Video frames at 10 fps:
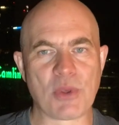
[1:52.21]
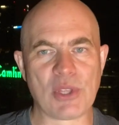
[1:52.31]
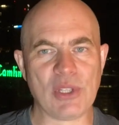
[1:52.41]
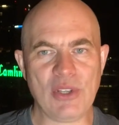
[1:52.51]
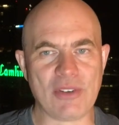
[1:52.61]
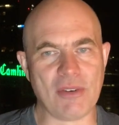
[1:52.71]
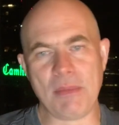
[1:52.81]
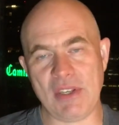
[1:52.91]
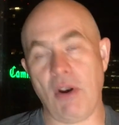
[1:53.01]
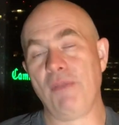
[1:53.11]
with a lot of, I
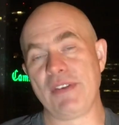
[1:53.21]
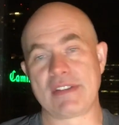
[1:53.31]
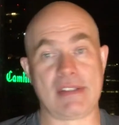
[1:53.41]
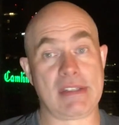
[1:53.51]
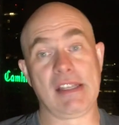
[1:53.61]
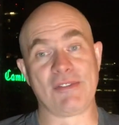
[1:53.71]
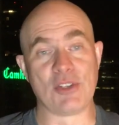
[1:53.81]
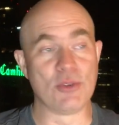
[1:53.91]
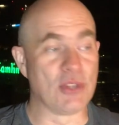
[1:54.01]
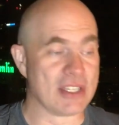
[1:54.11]
mean, obviously you still have to
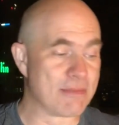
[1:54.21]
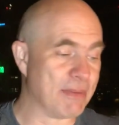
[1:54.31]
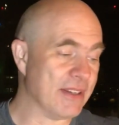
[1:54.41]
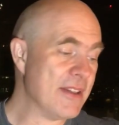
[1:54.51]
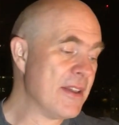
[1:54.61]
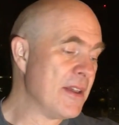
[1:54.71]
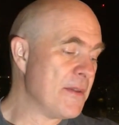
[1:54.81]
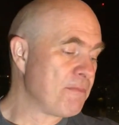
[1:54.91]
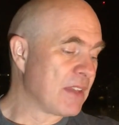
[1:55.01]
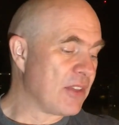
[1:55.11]
do this, but
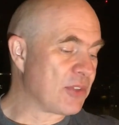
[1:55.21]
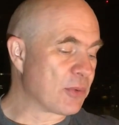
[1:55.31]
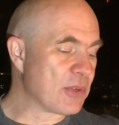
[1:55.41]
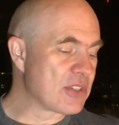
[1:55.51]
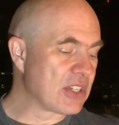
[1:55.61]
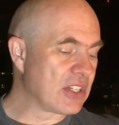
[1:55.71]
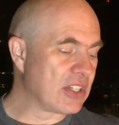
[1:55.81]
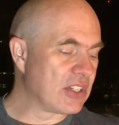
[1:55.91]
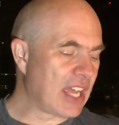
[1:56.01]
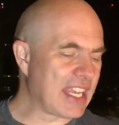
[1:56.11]
there was
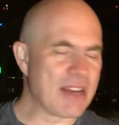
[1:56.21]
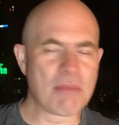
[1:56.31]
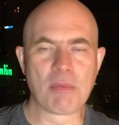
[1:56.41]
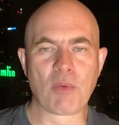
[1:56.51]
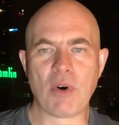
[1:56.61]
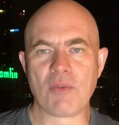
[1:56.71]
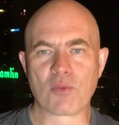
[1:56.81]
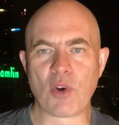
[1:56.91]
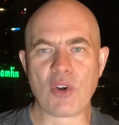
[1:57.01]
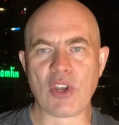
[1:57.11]
a, I can't remember what
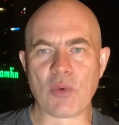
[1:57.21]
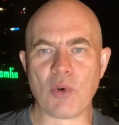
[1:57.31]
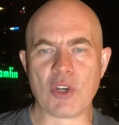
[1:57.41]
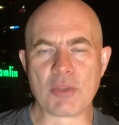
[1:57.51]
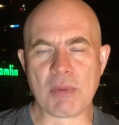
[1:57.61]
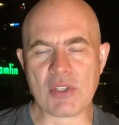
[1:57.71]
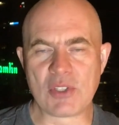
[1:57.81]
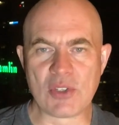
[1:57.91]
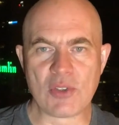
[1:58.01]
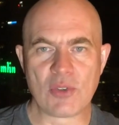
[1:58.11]
rocket it was, but
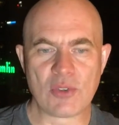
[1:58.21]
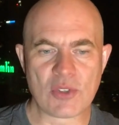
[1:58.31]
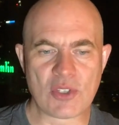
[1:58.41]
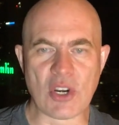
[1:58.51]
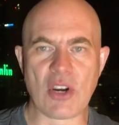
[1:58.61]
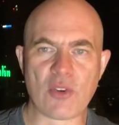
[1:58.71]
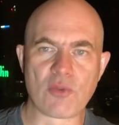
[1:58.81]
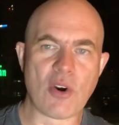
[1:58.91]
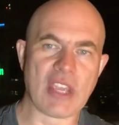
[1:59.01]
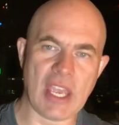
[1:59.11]
to start the
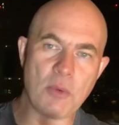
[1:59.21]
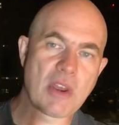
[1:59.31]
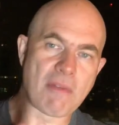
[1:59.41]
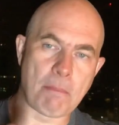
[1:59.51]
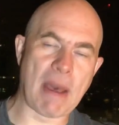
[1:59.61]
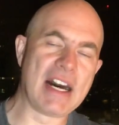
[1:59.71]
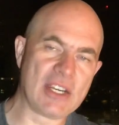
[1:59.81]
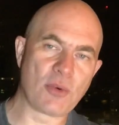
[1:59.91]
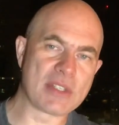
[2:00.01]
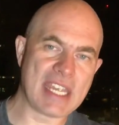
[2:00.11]
rocket, it would have a
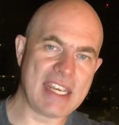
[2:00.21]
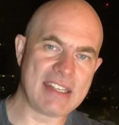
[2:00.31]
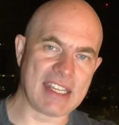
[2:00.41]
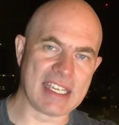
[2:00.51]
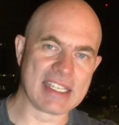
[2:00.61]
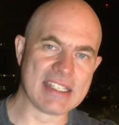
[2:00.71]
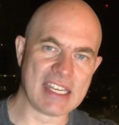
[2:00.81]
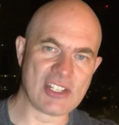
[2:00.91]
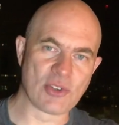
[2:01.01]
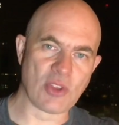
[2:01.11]
pyrotechnic
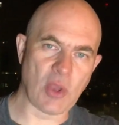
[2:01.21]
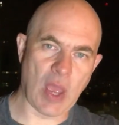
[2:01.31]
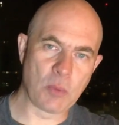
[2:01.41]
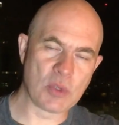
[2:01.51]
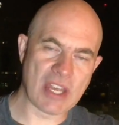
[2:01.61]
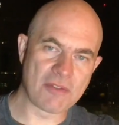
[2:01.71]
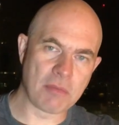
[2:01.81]
igniter that would have